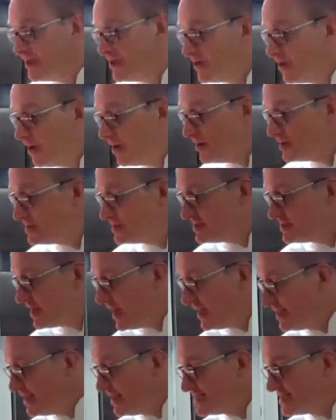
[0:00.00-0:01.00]
I
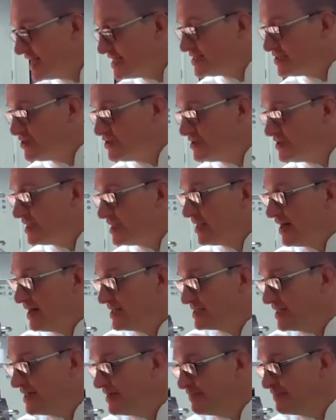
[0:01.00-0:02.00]
think it's
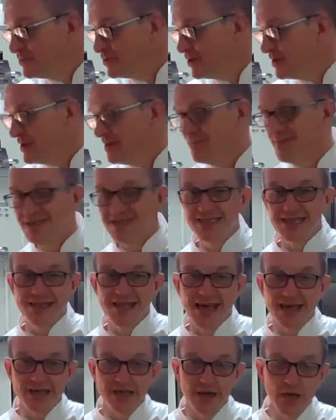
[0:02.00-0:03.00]
underutilized. I think turkey mince
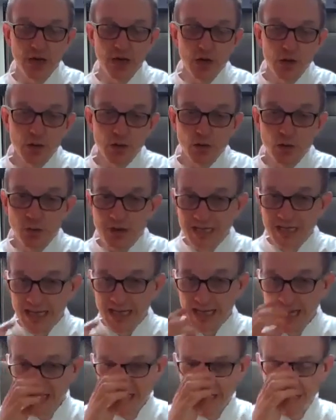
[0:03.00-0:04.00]
in that will be
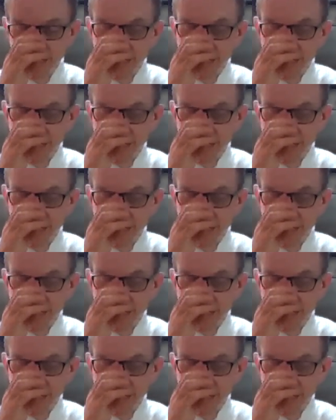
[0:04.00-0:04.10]
delicious.